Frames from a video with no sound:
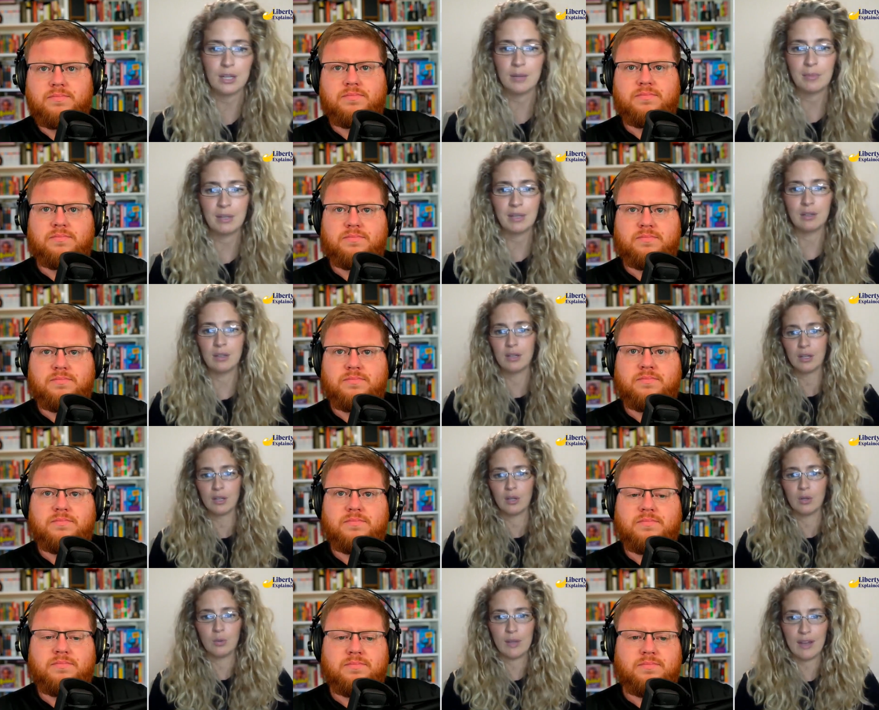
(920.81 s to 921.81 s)
Speaker 1: I mean,
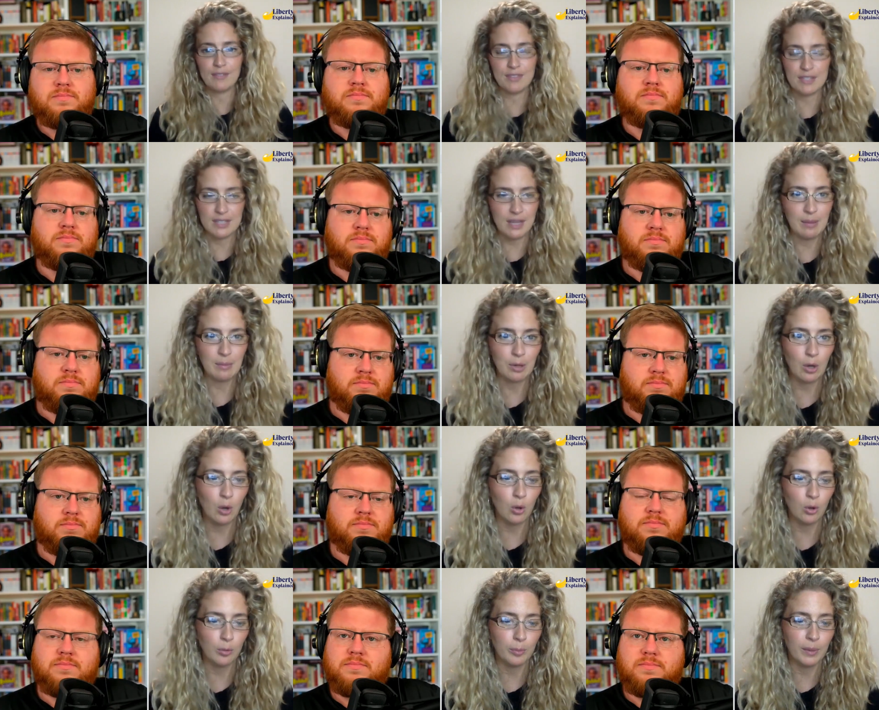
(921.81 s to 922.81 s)
we have the same
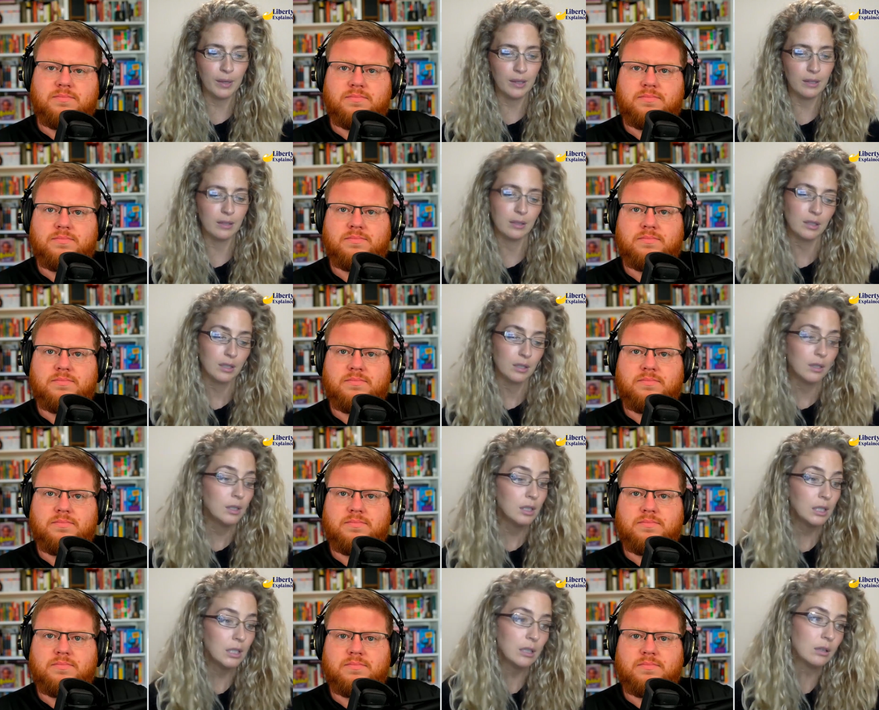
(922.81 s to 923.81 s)
goal, but
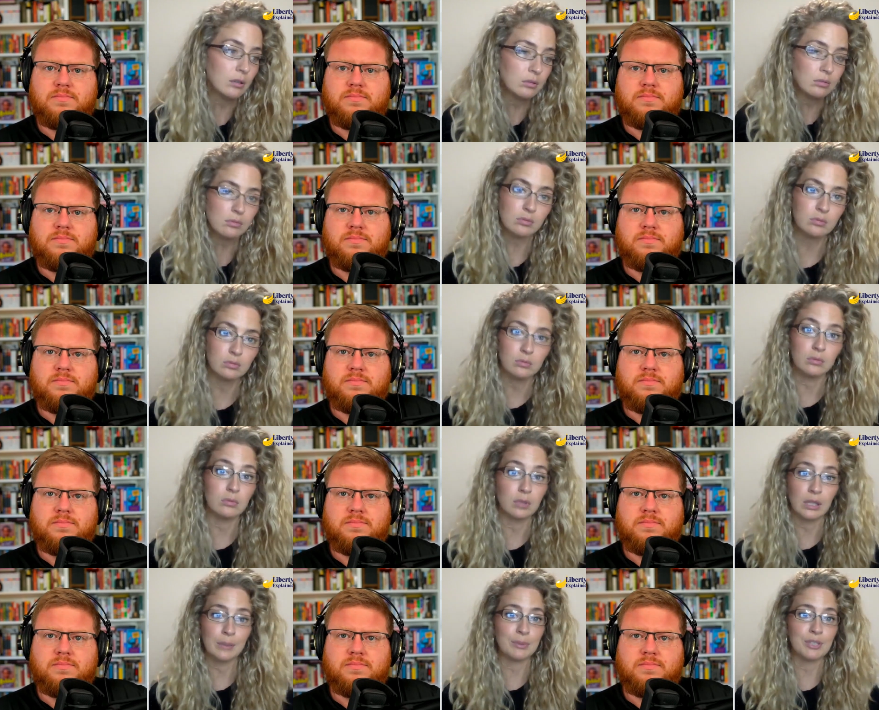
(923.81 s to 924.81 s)
you know,
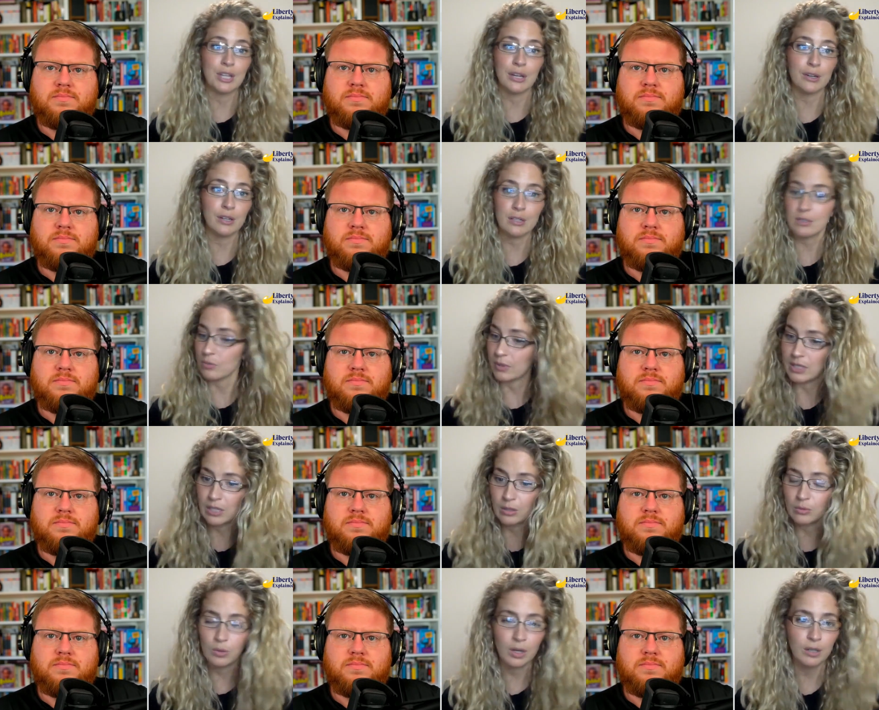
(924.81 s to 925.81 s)
libertarians, we
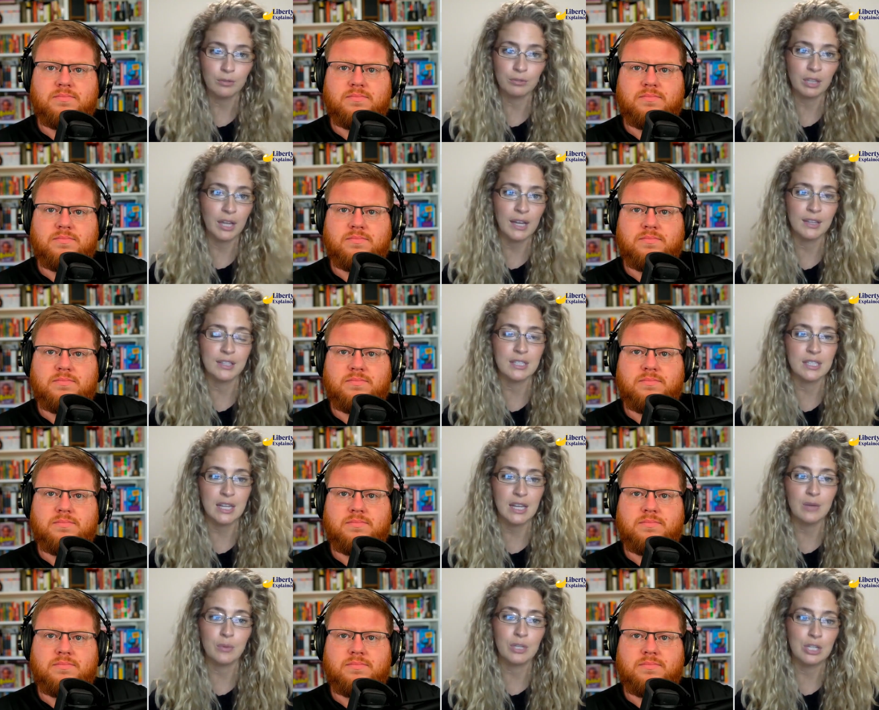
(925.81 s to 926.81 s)
don't want to rely on the
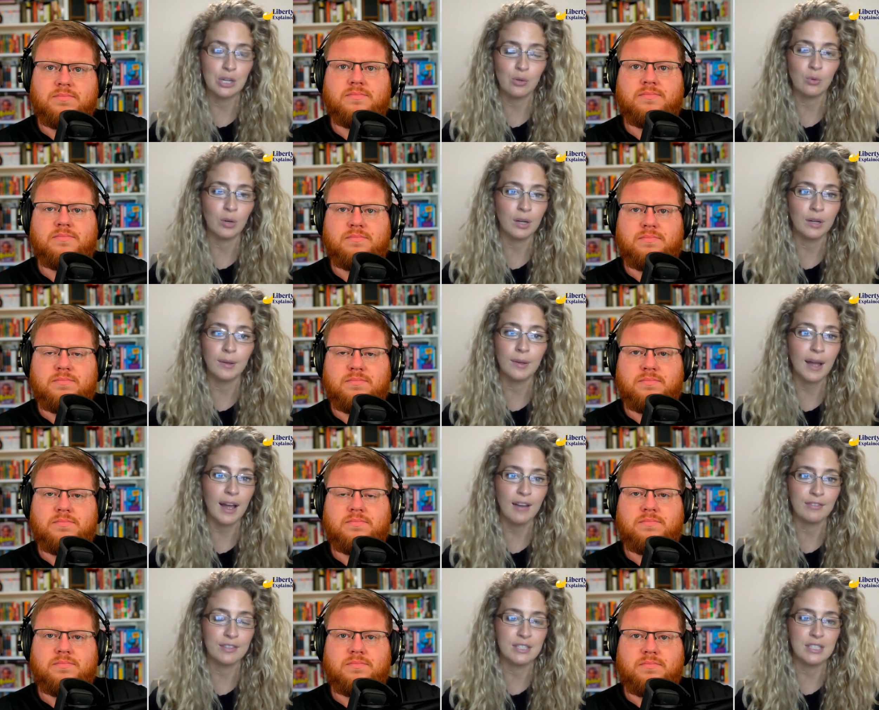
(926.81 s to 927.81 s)
state. We don't want to
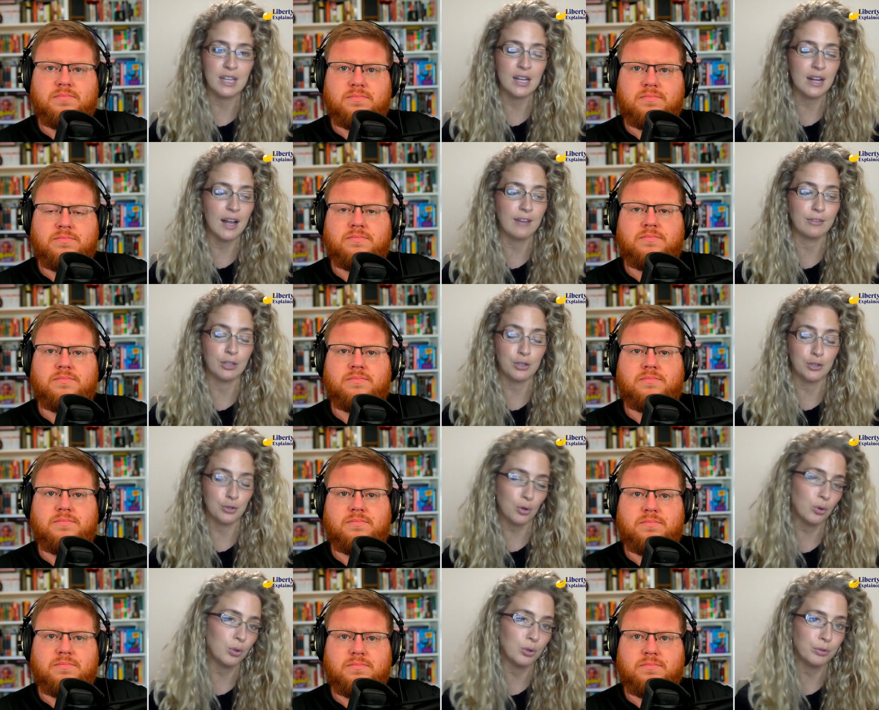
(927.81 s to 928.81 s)
have the state have
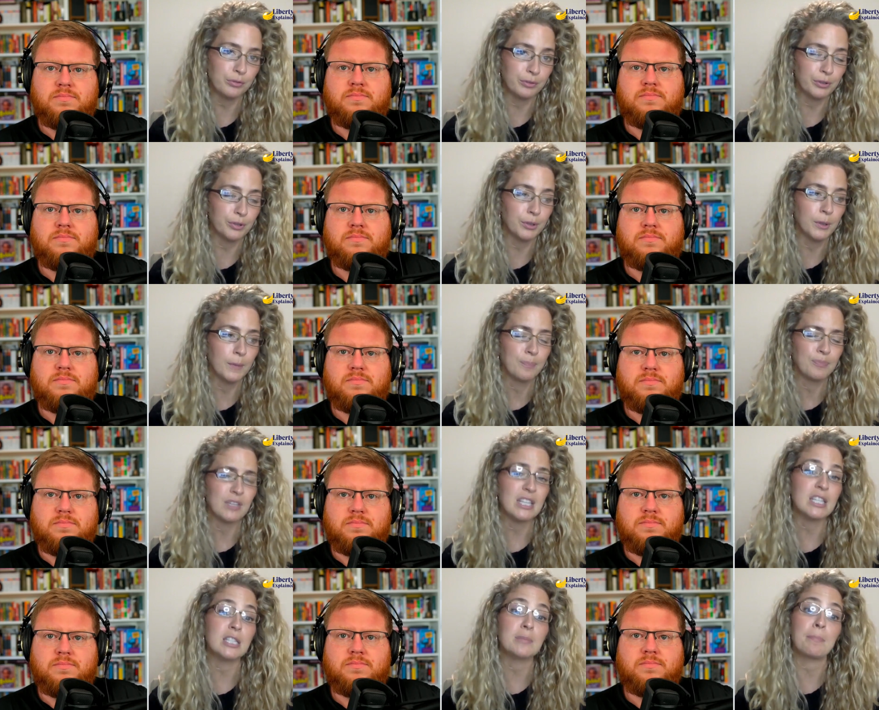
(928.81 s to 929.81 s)
control over,
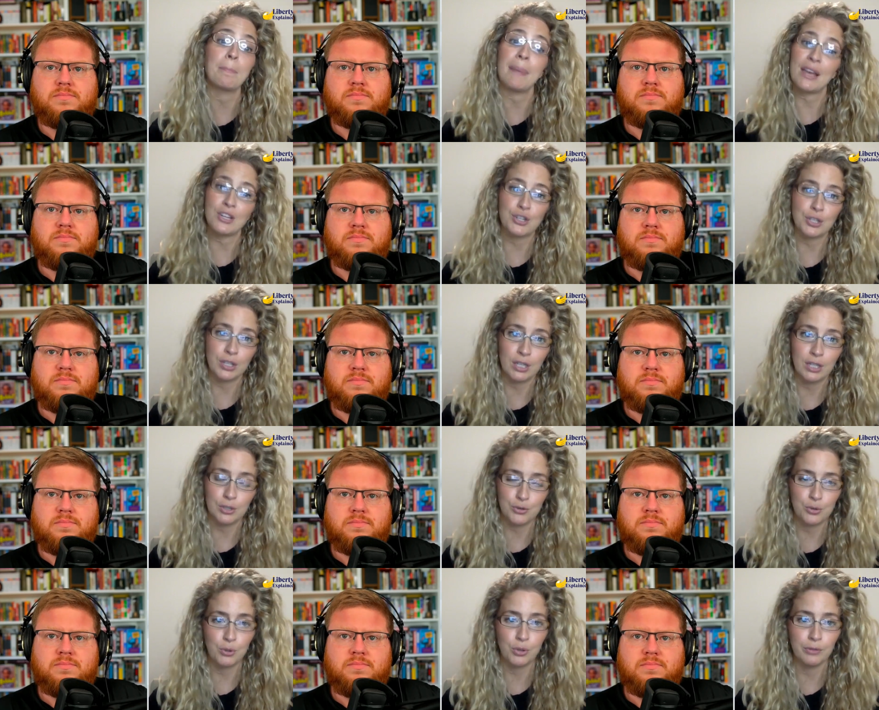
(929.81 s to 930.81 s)
especially
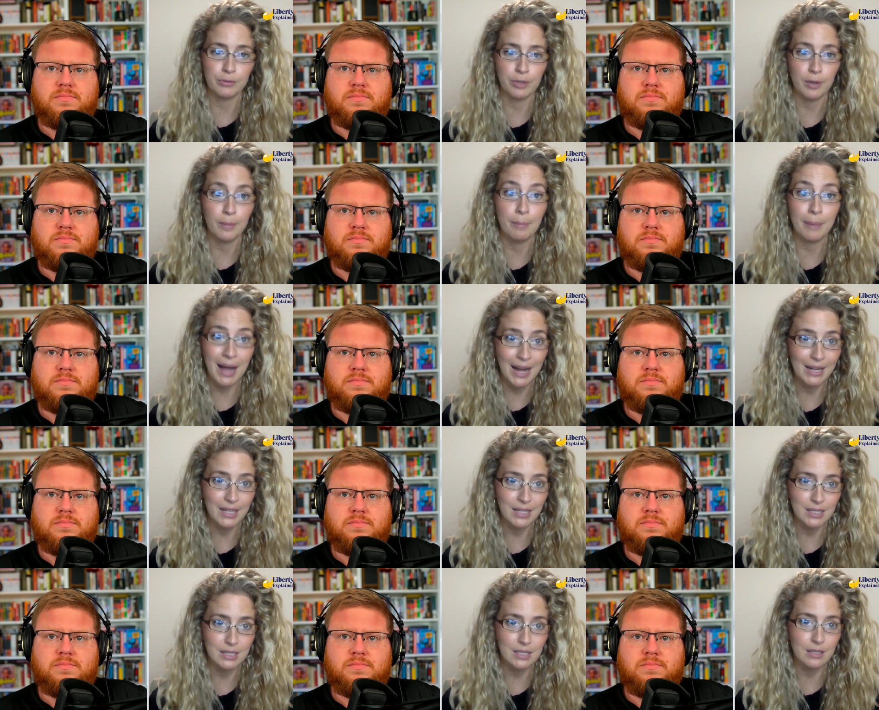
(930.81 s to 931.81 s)
control over our
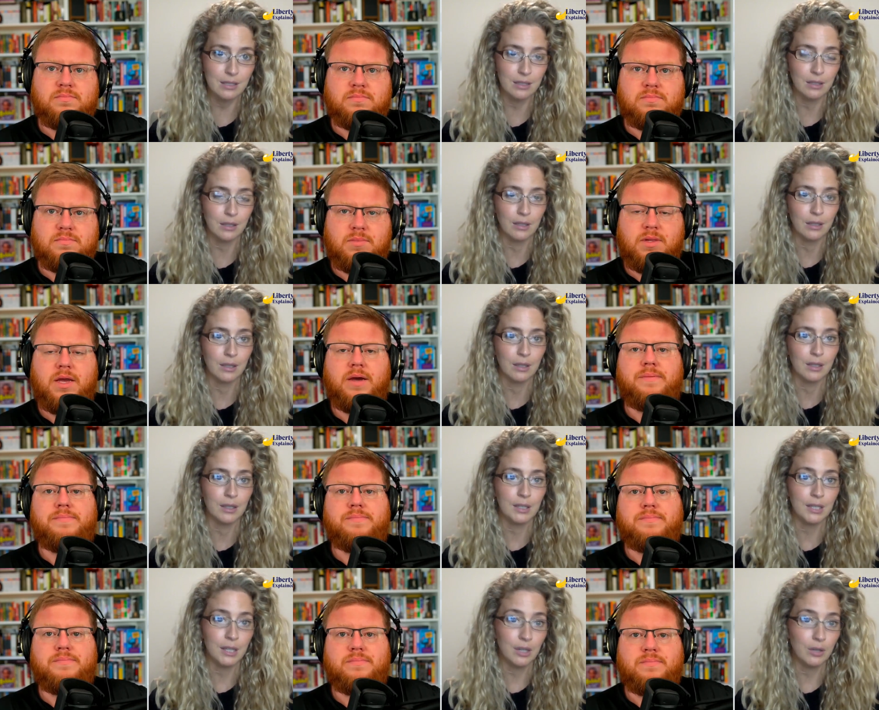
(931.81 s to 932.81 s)
bodies. Yeah.
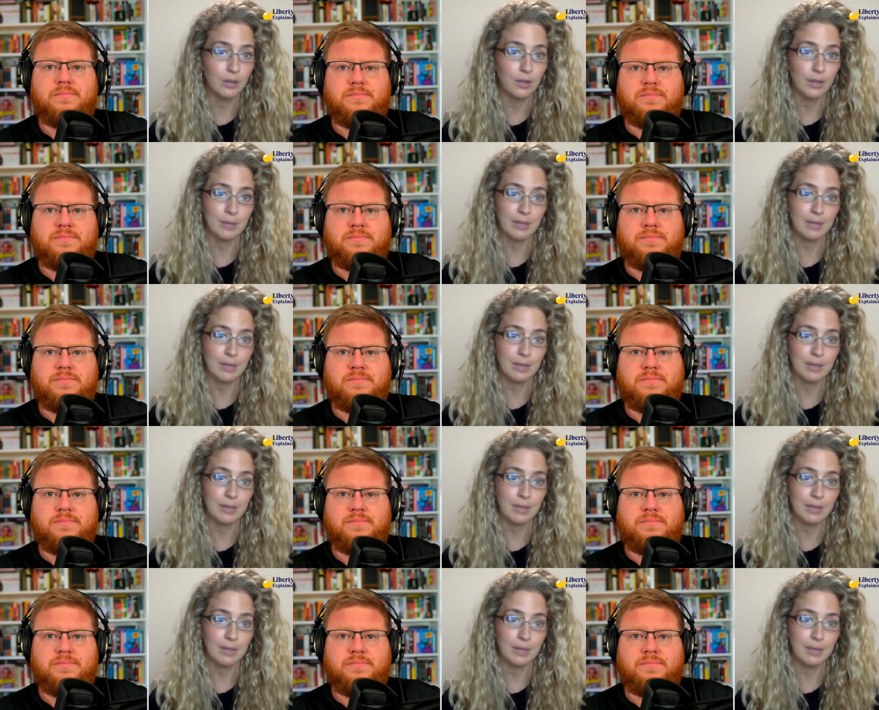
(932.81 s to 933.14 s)
You know, I